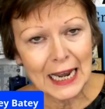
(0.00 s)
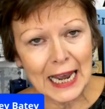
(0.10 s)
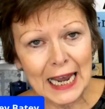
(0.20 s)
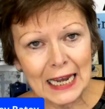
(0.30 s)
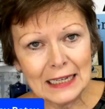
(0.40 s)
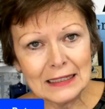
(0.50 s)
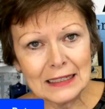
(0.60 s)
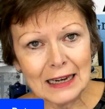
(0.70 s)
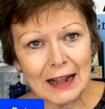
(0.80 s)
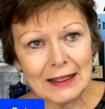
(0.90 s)
And
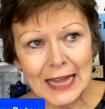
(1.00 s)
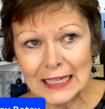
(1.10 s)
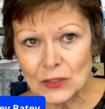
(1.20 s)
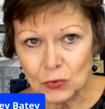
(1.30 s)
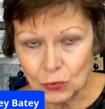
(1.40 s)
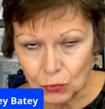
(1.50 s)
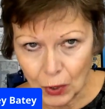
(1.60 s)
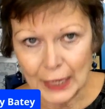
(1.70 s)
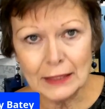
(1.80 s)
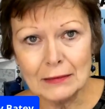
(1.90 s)
that's
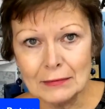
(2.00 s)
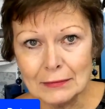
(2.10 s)
one